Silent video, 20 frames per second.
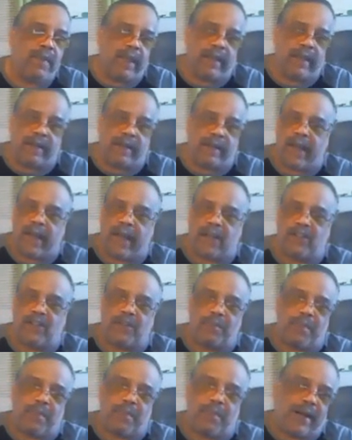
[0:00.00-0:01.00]
Get the
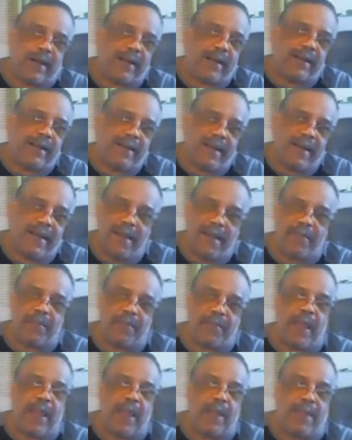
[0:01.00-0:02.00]
extra money,
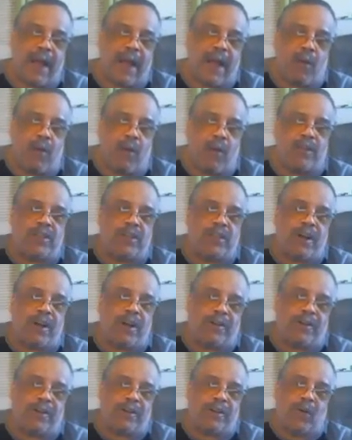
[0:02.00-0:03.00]
think about what you're
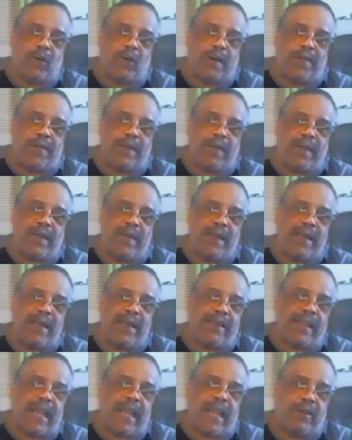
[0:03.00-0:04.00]
going to do with it,
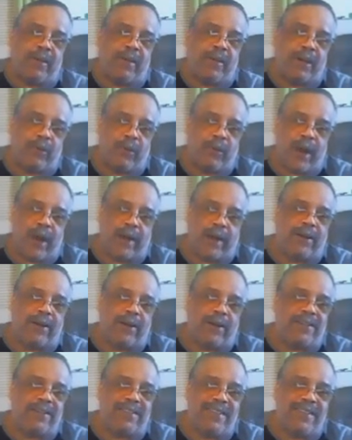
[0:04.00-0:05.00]
keep good
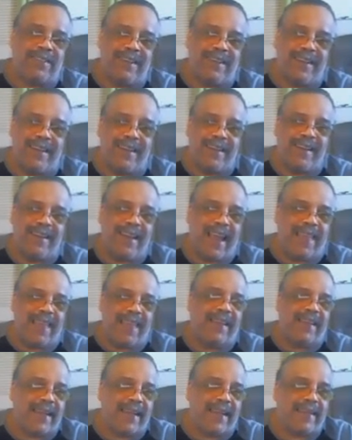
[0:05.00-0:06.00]
records,
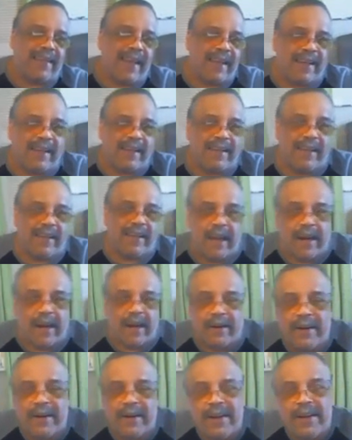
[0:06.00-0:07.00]
and then at the end of the
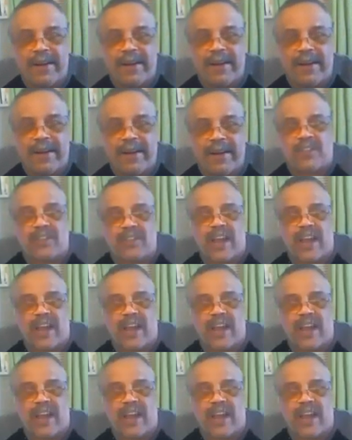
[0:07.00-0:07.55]
year, you get a